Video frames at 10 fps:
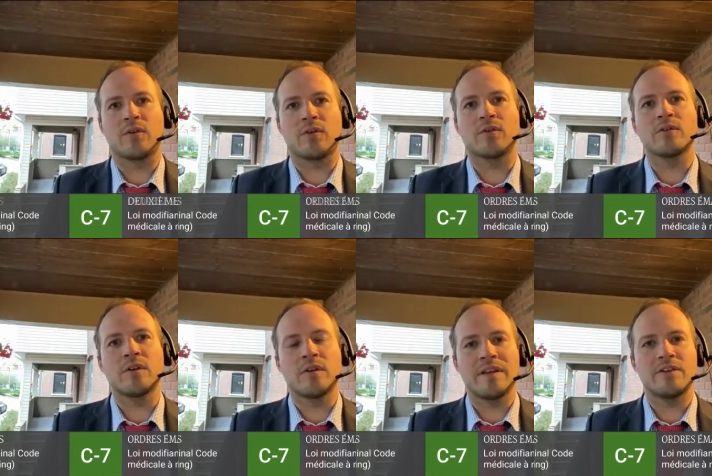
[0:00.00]

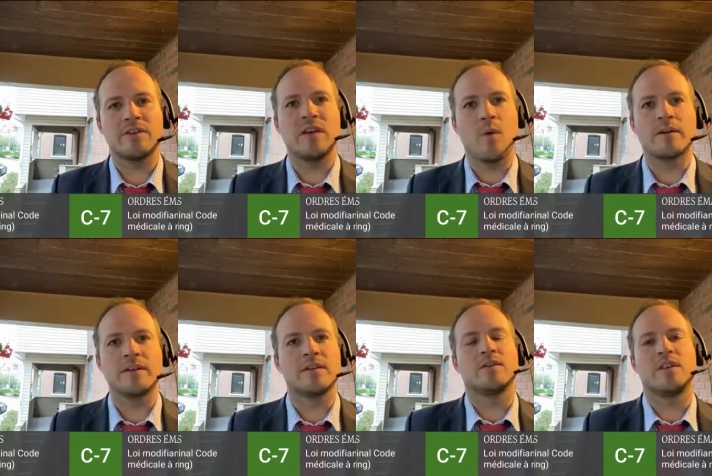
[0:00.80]
earlier than she had wanted to.